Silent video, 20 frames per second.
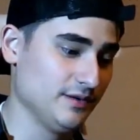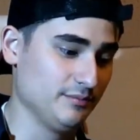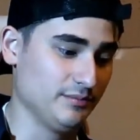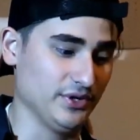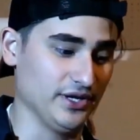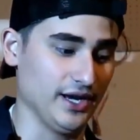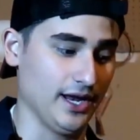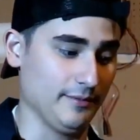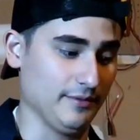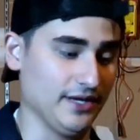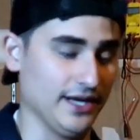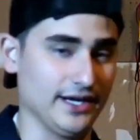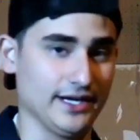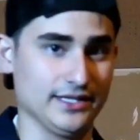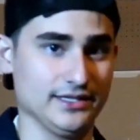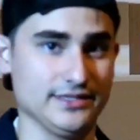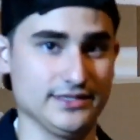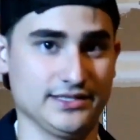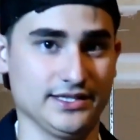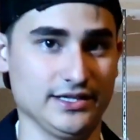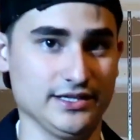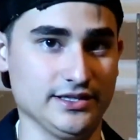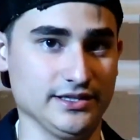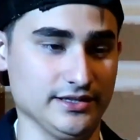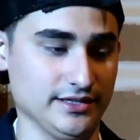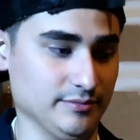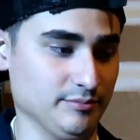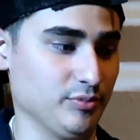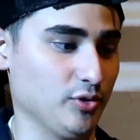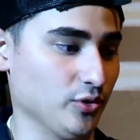but I mean, I can at least tell you
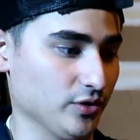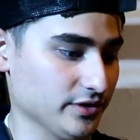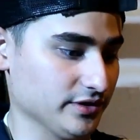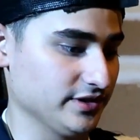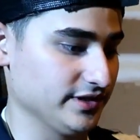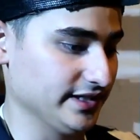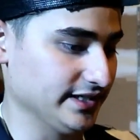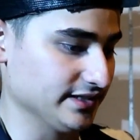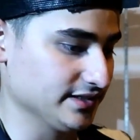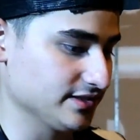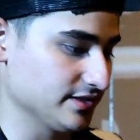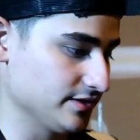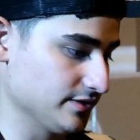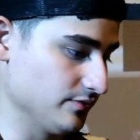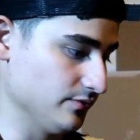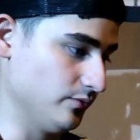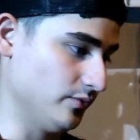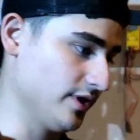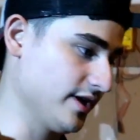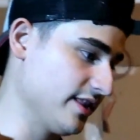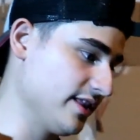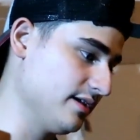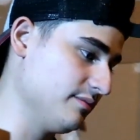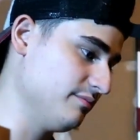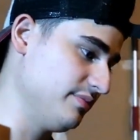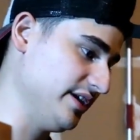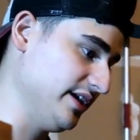the important things. One of them